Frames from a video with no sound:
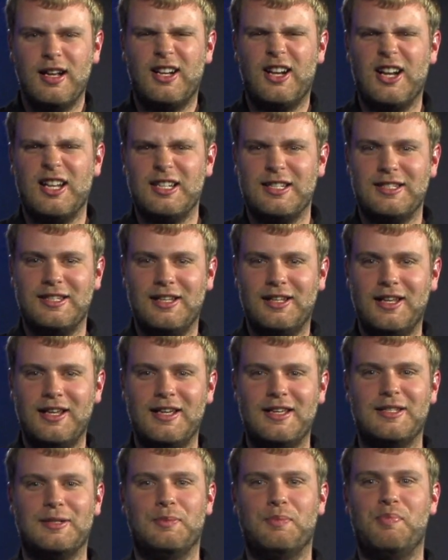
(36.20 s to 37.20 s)

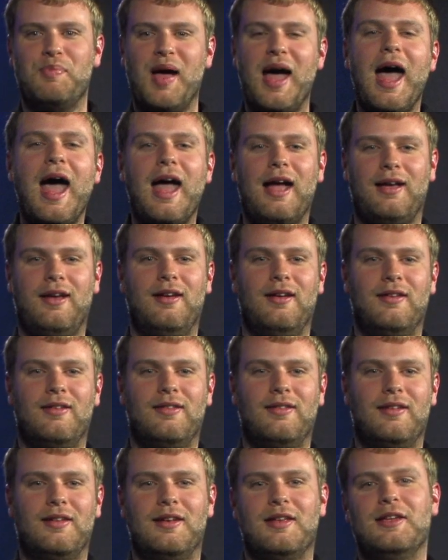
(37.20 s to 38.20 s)
Godzilla is back,
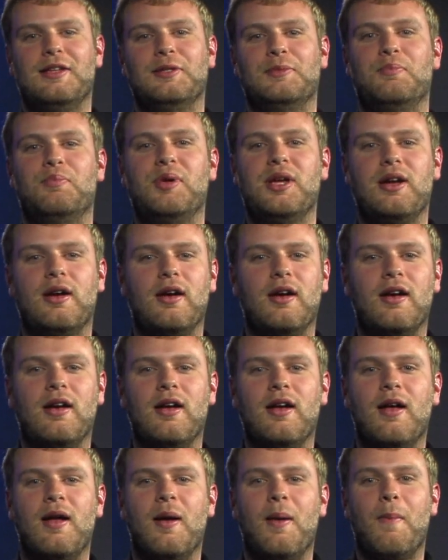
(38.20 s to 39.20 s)
and he is
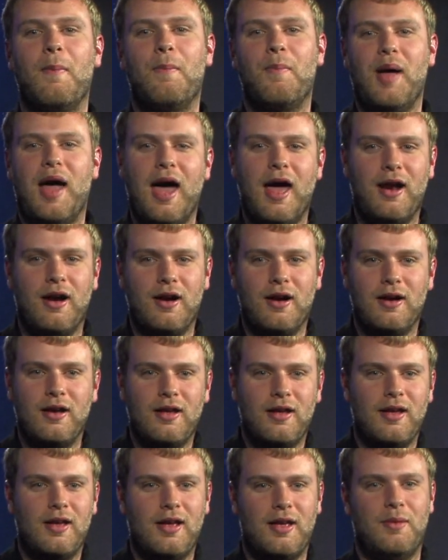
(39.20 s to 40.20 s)
bigger,
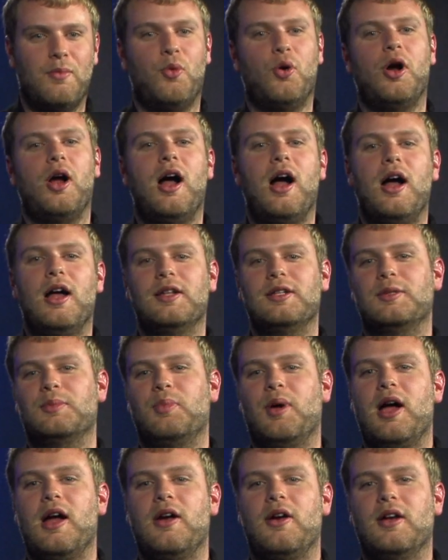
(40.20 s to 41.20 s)
badder, and more
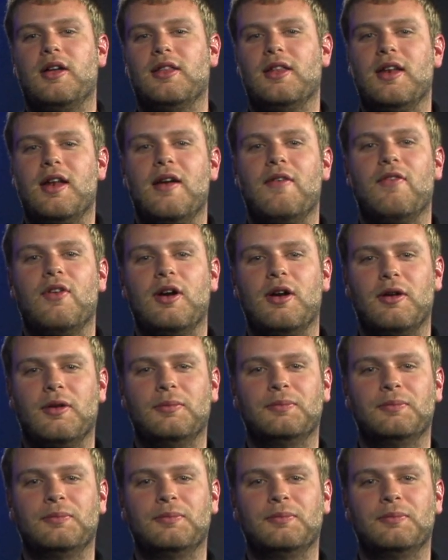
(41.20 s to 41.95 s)
awe-inspiring than ever.